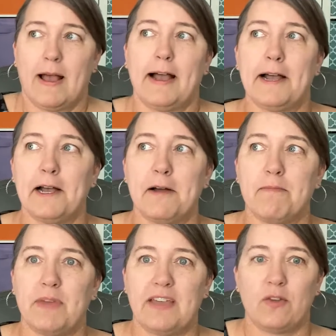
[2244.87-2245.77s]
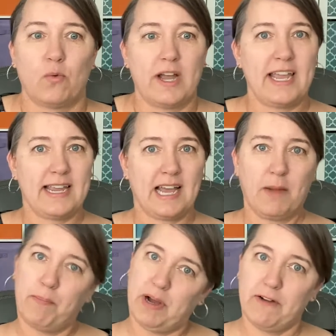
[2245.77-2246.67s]
and the way he kind
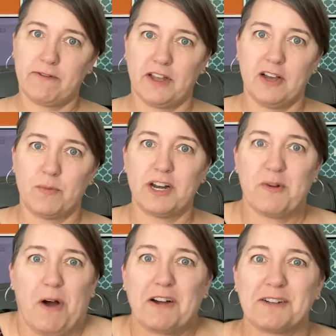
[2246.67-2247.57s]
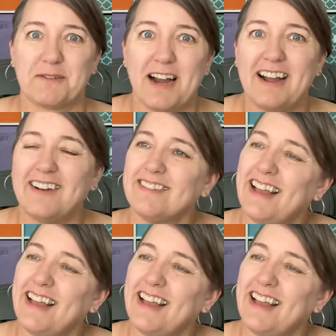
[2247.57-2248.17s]
of puffed up when he walked around,